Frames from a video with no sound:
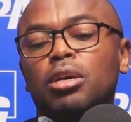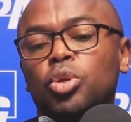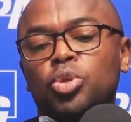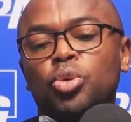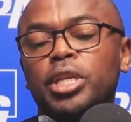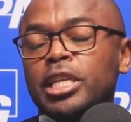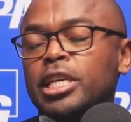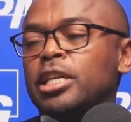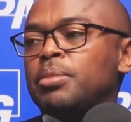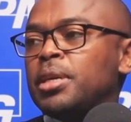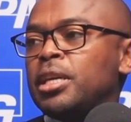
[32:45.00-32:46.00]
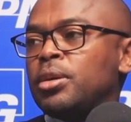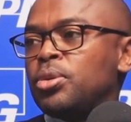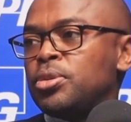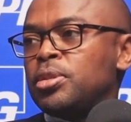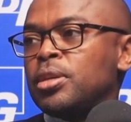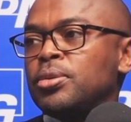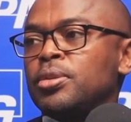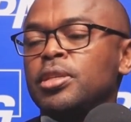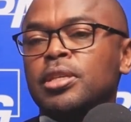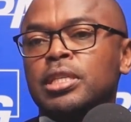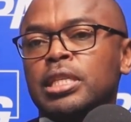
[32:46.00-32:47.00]
not only in Kenya, but across the
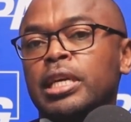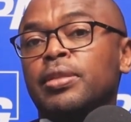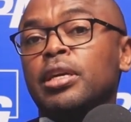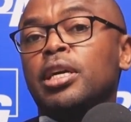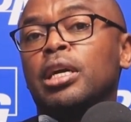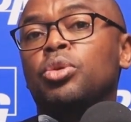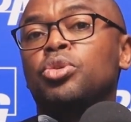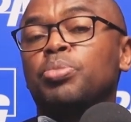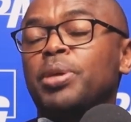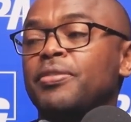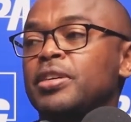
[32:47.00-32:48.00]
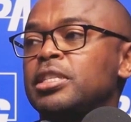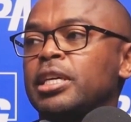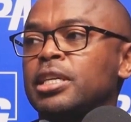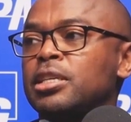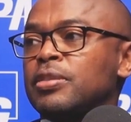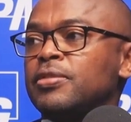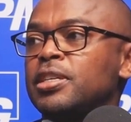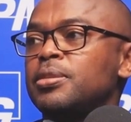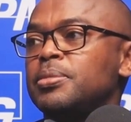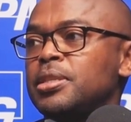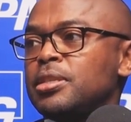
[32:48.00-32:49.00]
continent? And I think a lot of private sector
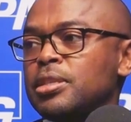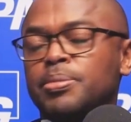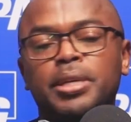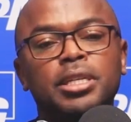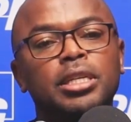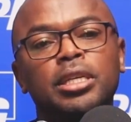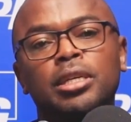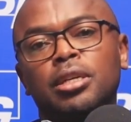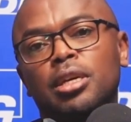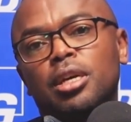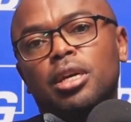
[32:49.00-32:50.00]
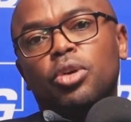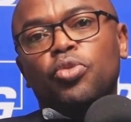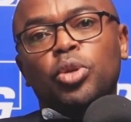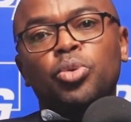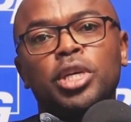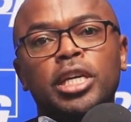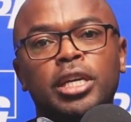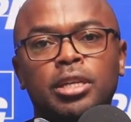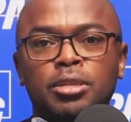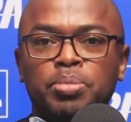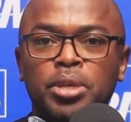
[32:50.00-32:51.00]
investments, especially we are looking
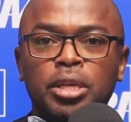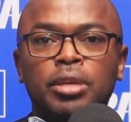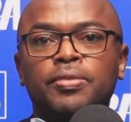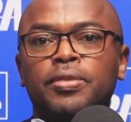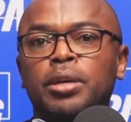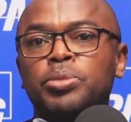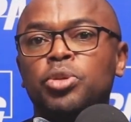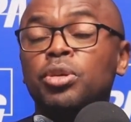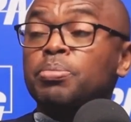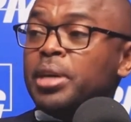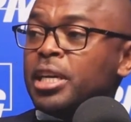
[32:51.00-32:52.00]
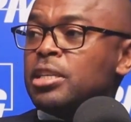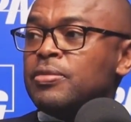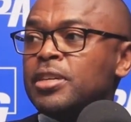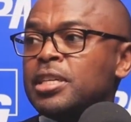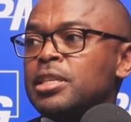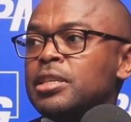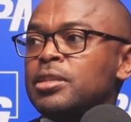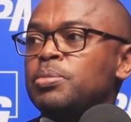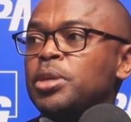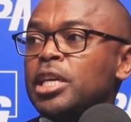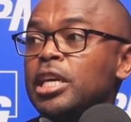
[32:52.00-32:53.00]
at PE firms or impact investors
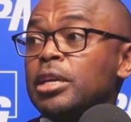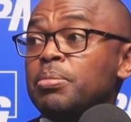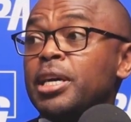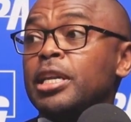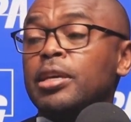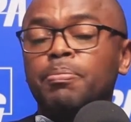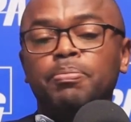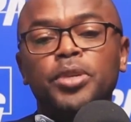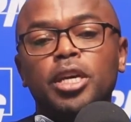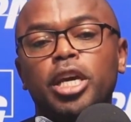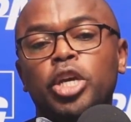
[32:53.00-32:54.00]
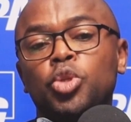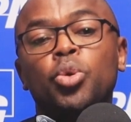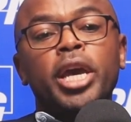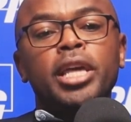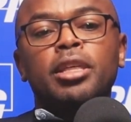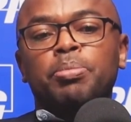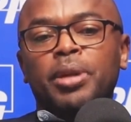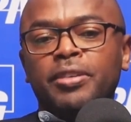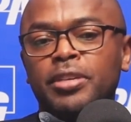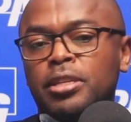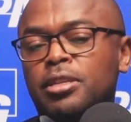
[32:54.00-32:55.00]
bringing in money into either
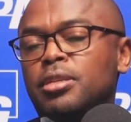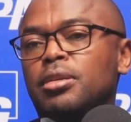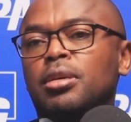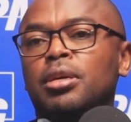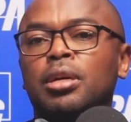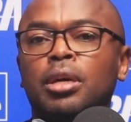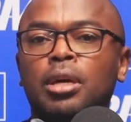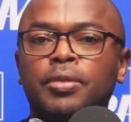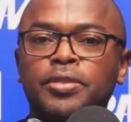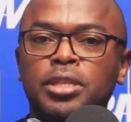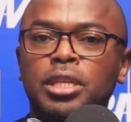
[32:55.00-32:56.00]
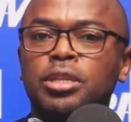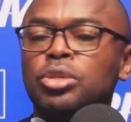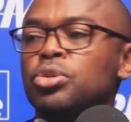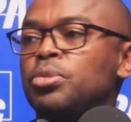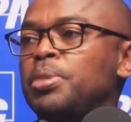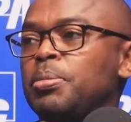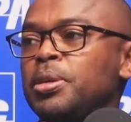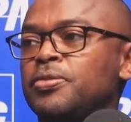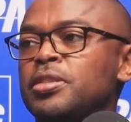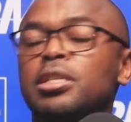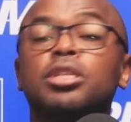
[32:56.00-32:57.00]
private facilities or public
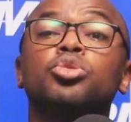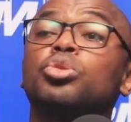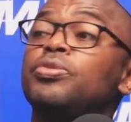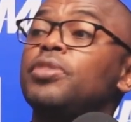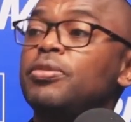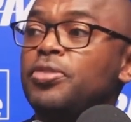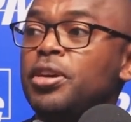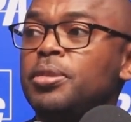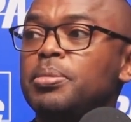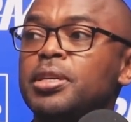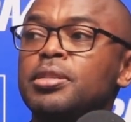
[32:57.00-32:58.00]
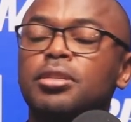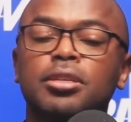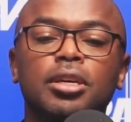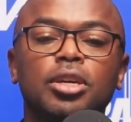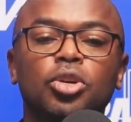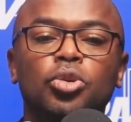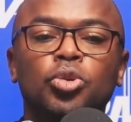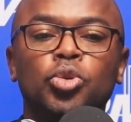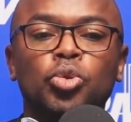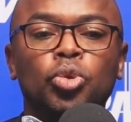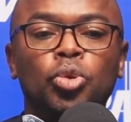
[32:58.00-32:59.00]
facilities or even faith-based
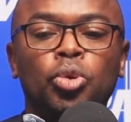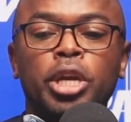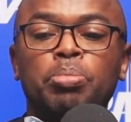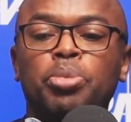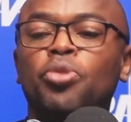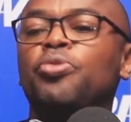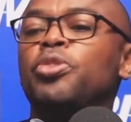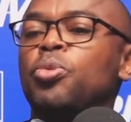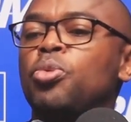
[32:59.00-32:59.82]
to improve the